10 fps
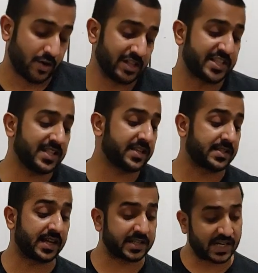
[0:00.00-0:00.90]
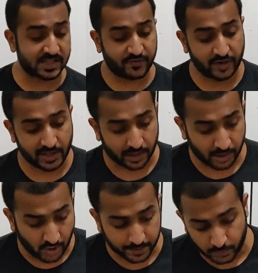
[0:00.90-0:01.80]
I'll say this, it does feel a
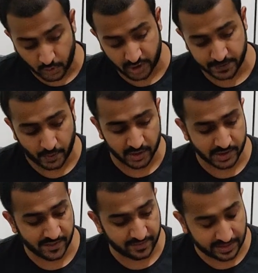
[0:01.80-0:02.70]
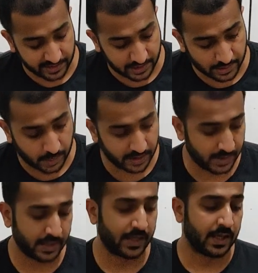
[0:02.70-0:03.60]
lot more responsive than the other one,
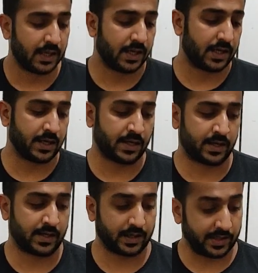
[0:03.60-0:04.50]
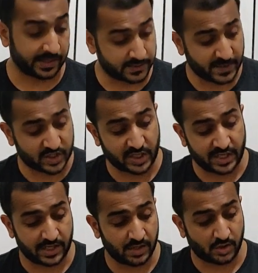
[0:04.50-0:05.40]

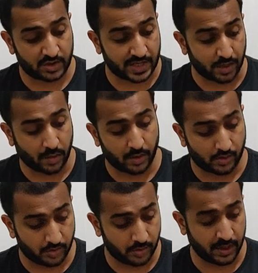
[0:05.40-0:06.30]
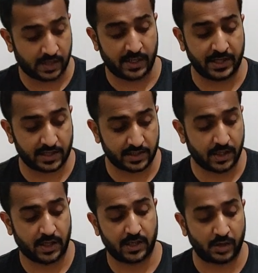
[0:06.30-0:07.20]
especially, you know, down low, near
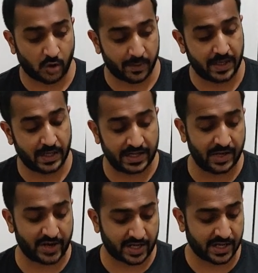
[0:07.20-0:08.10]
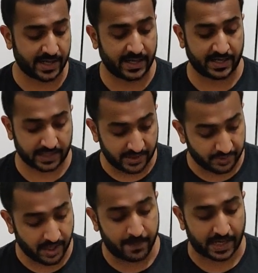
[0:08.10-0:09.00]
the low middle area, and
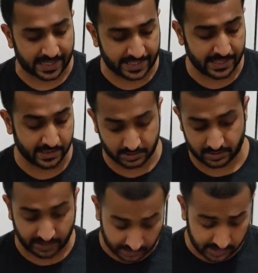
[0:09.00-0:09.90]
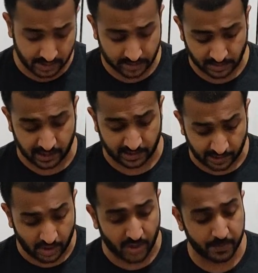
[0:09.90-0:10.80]
even up high, it's
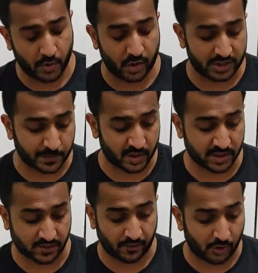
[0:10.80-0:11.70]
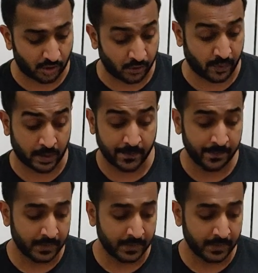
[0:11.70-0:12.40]
a lot more responsive all over.